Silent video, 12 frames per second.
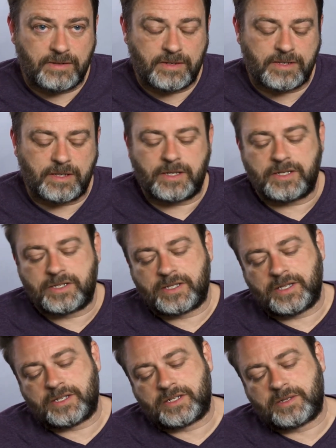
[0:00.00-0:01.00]
So there's
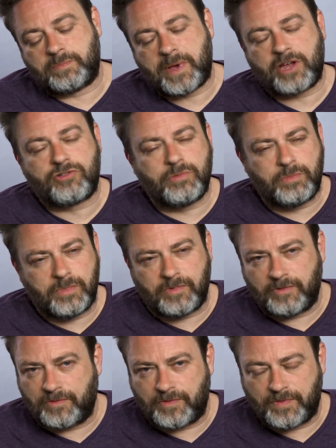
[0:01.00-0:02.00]
this spectrum
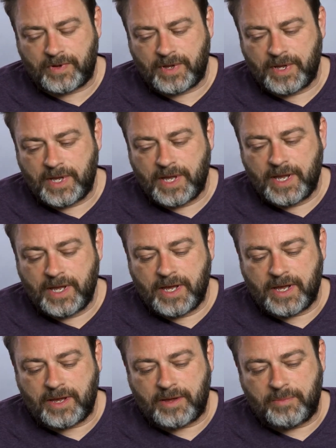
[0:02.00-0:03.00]
of
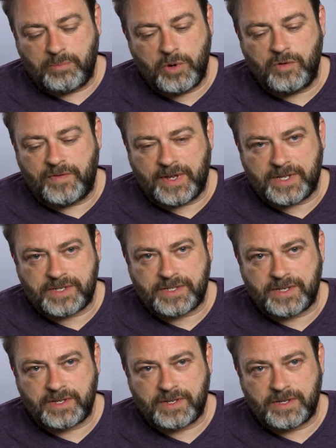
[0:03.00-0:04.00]
uh, movies,